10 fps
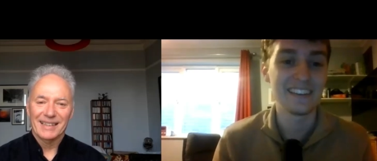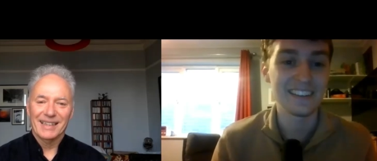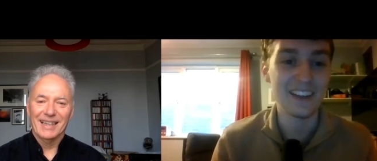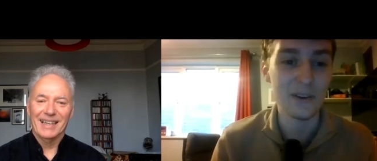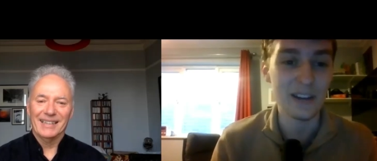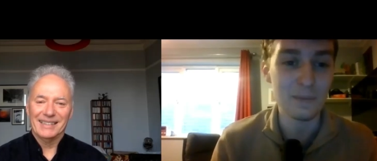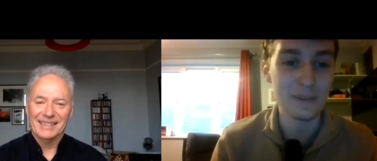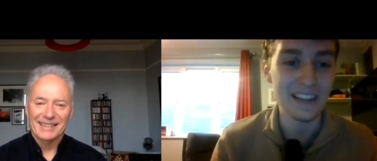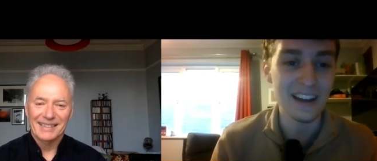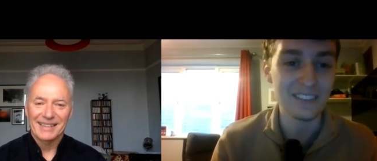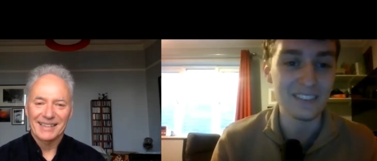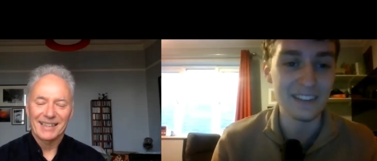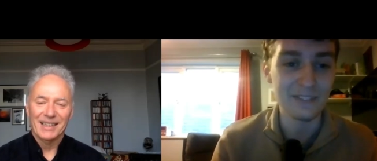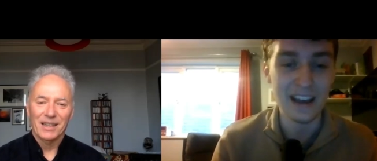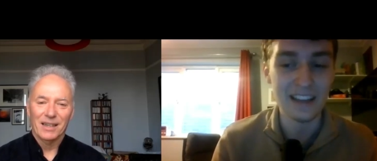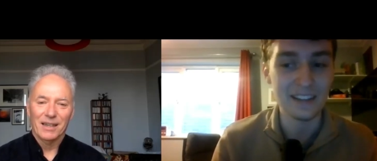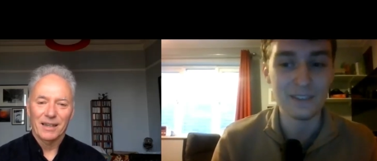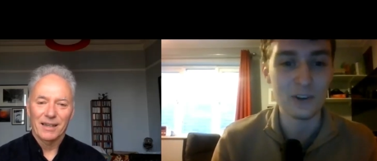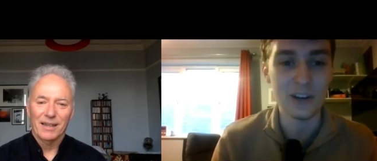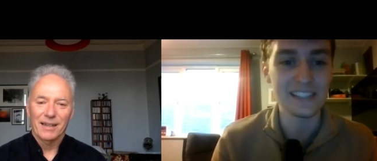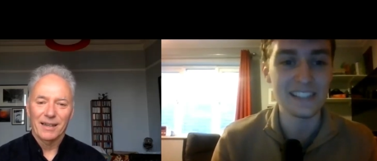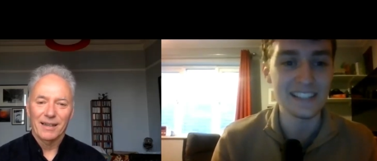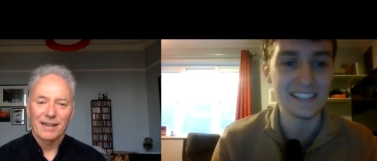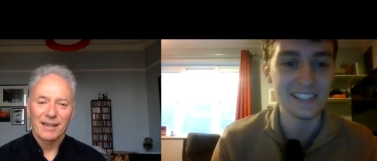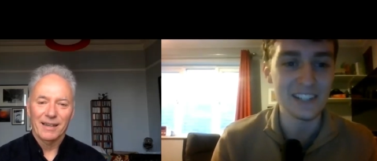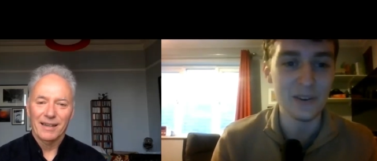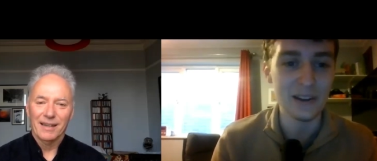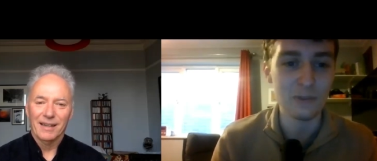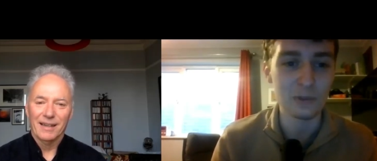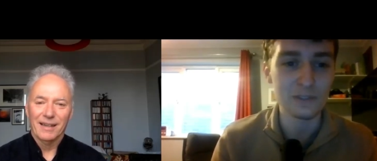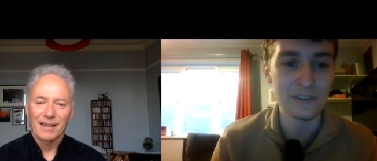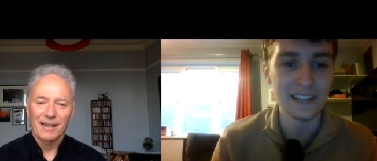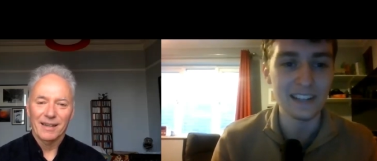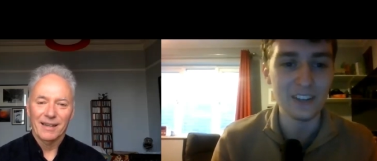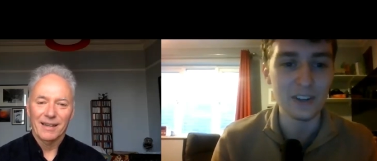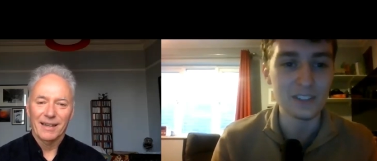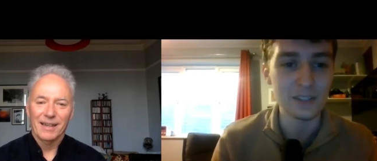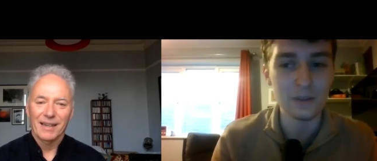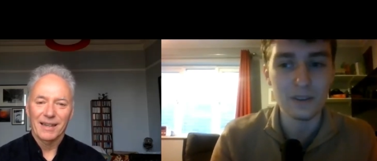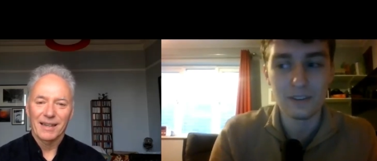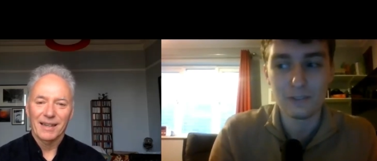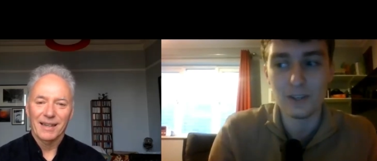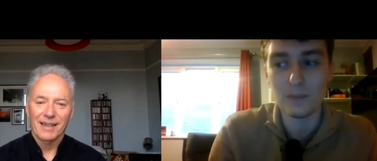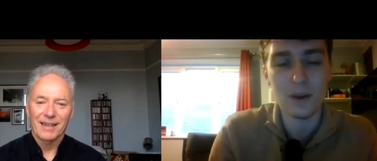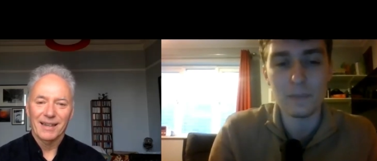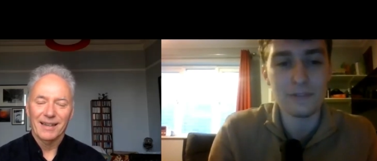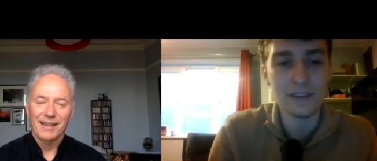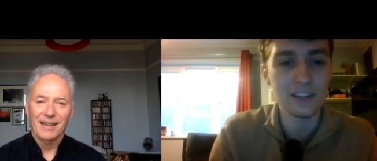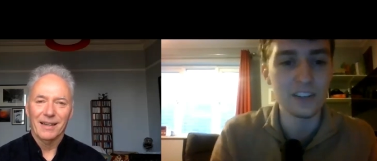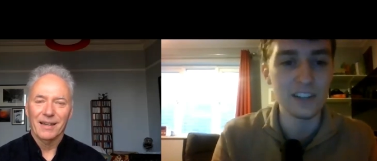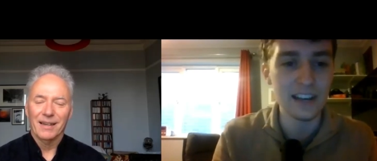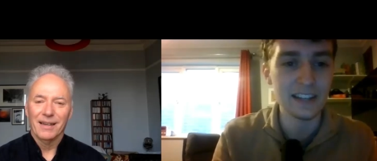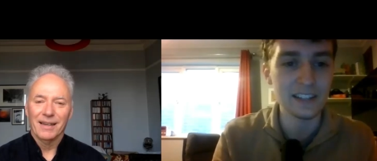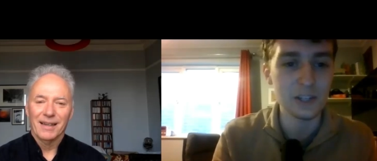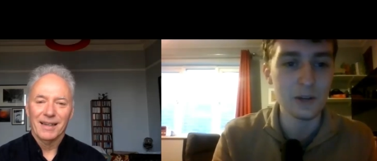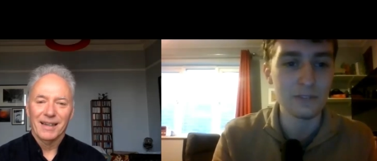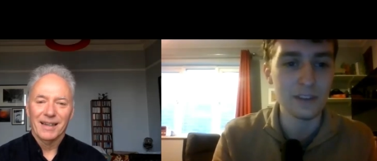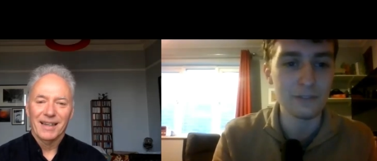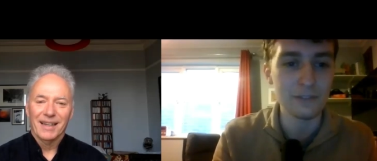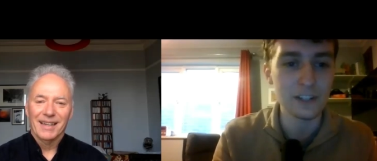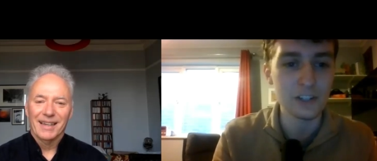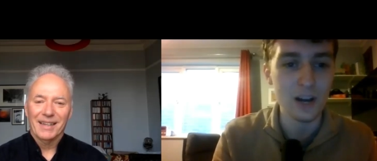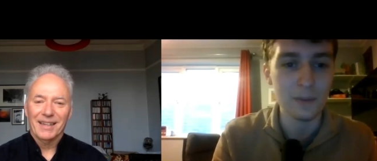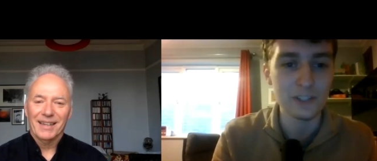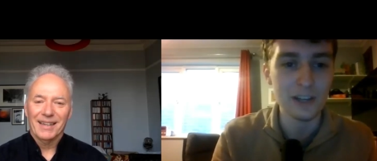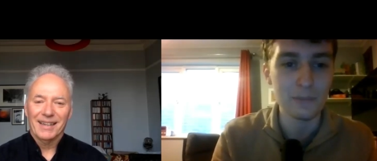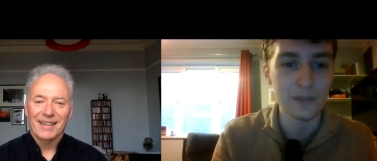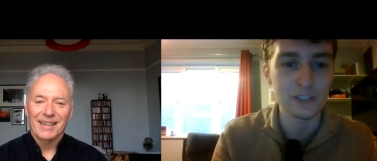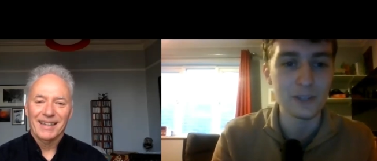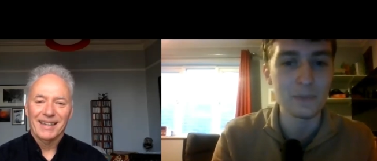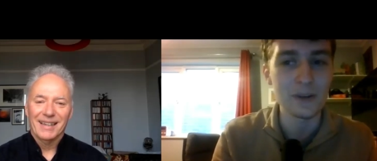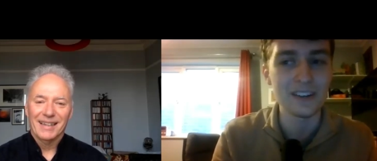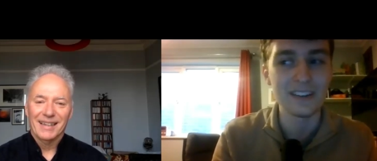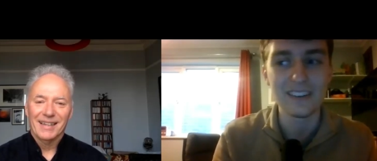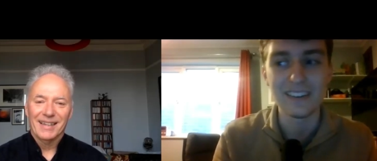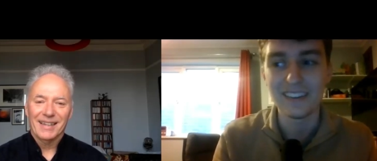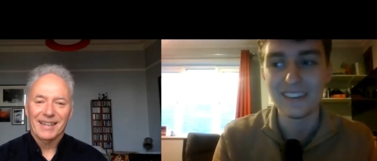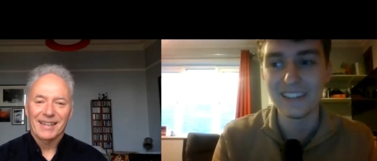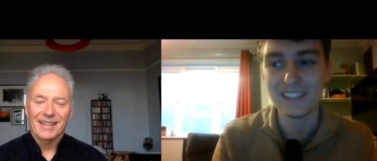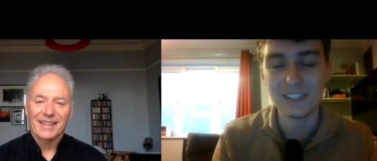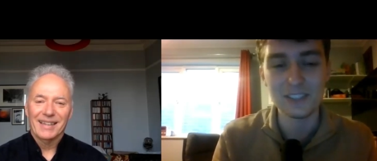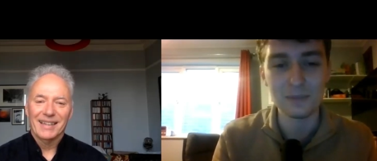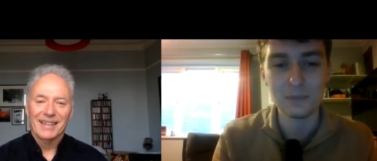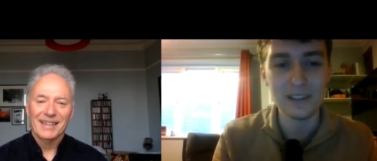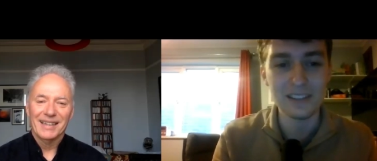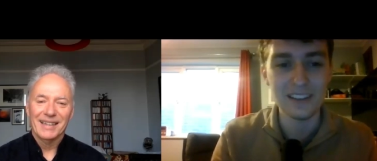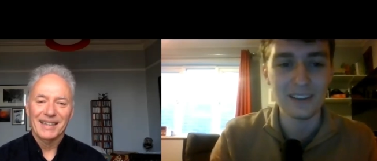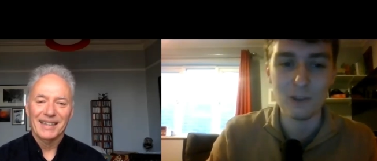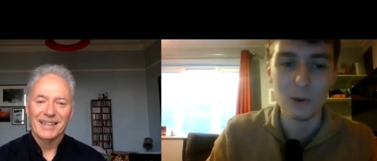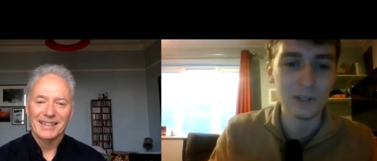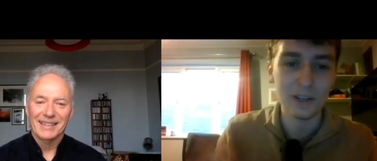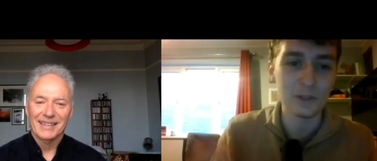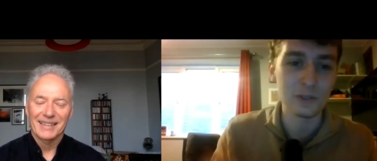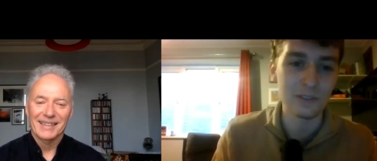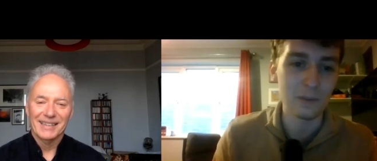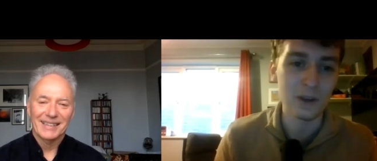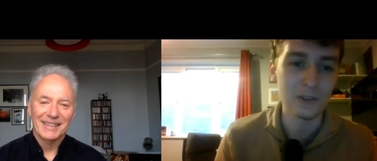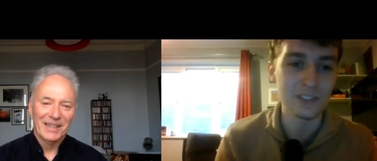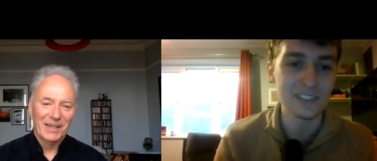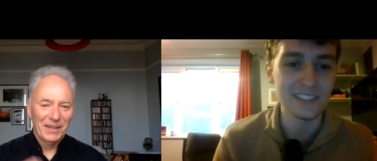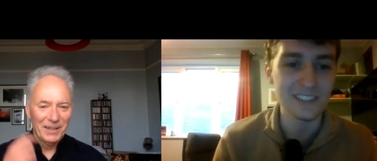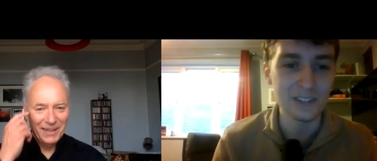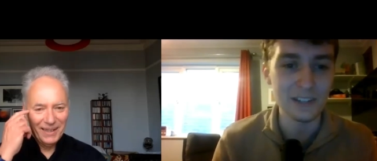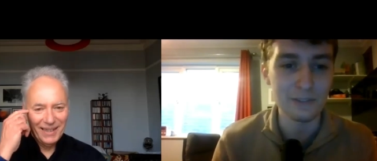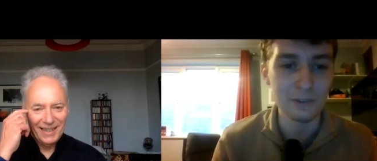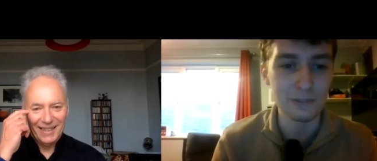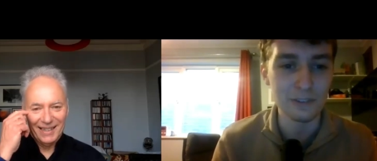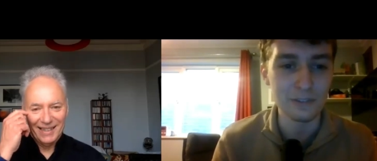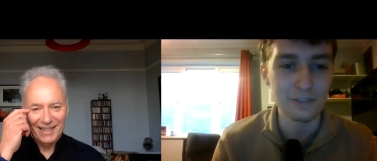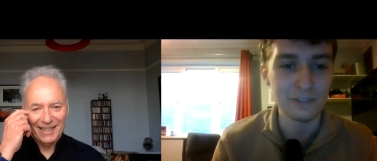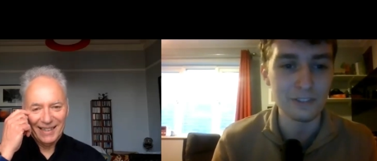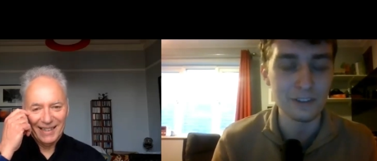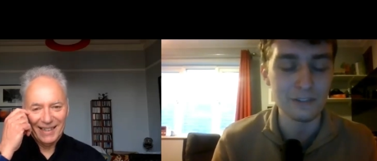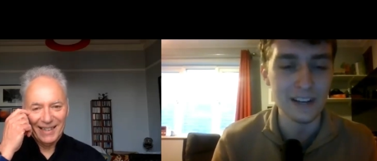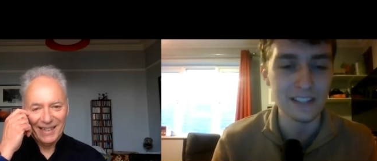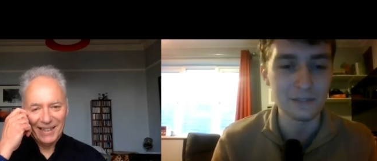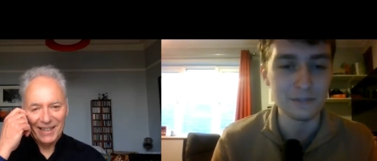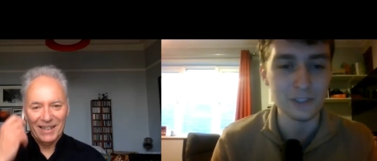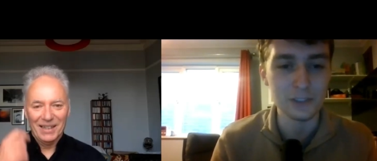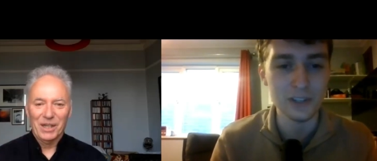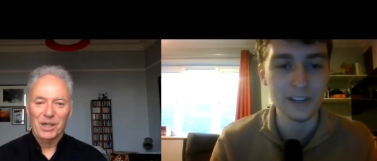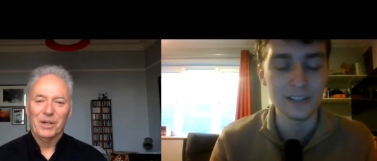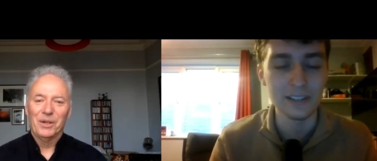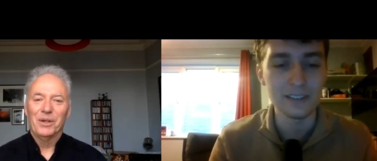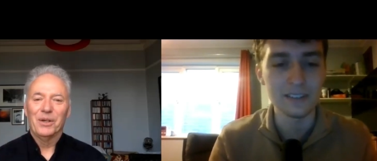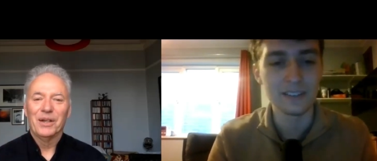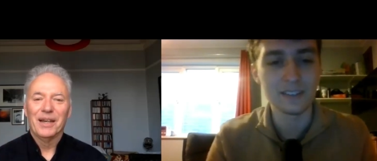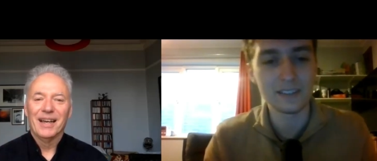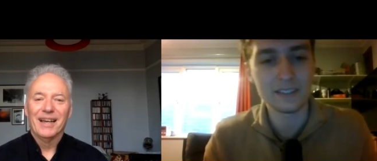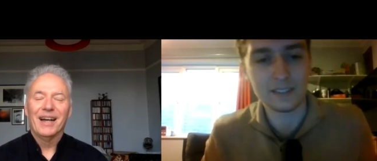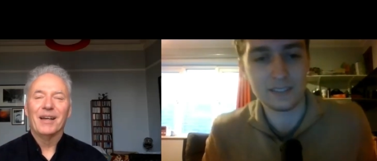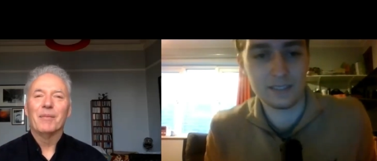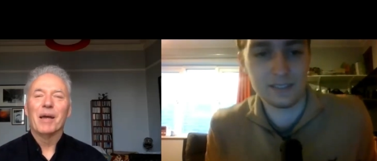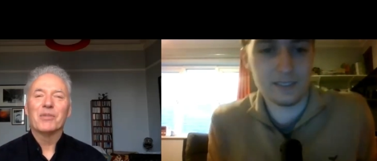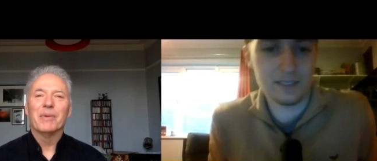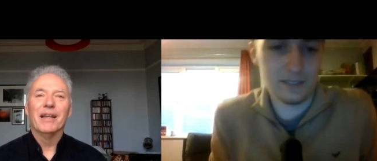Speaker 1: going up and down, and they've had another great season this year, and everyone's feeling good. So Fulham might be feeling good again next year if they finish high up the championship. But it's such a like roller coaster of emotions. It's so difficult for the for the fans and frustrating.
Speaker 2: And it makes me